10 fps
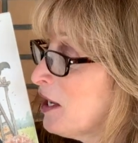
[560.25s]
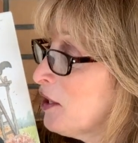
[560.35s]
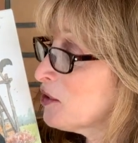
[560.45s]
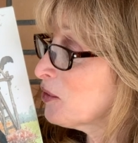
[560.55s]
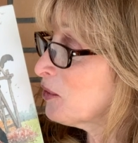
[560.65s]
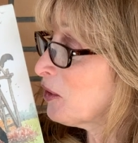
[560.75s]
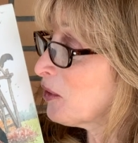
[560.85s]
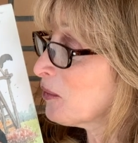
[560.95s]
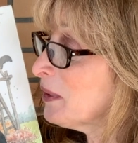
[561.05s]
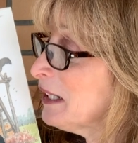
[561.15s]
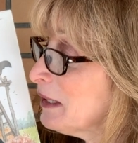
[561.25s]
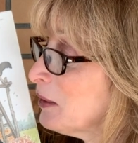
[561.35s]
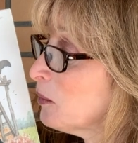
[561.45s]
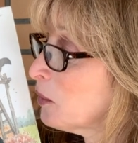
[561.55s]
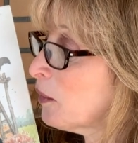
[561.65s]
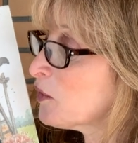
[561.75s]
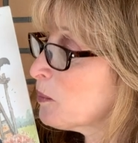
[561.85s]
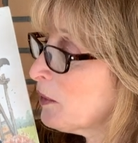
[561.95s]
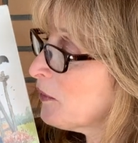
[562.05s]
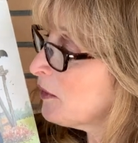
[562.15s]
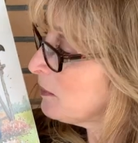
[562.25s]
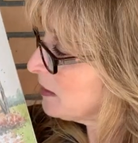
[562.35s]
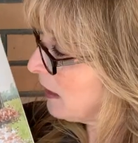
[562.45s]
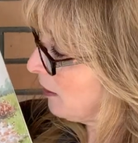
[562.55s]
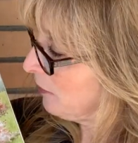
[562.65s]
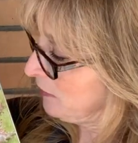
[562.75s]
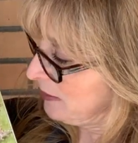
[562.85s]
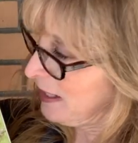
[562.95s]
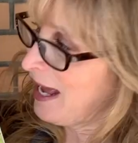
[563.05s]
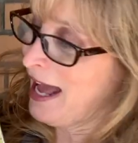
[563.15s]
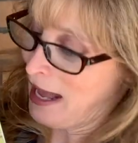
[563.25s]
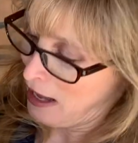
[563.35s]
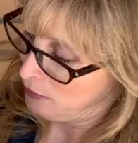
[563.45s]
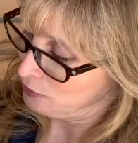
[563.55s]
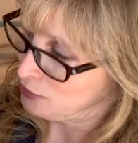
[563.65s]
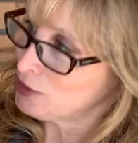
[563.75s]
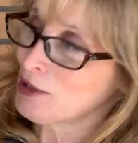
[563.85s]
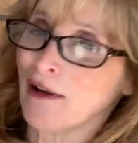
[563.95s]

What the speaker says: So the three little wolves built themselves a house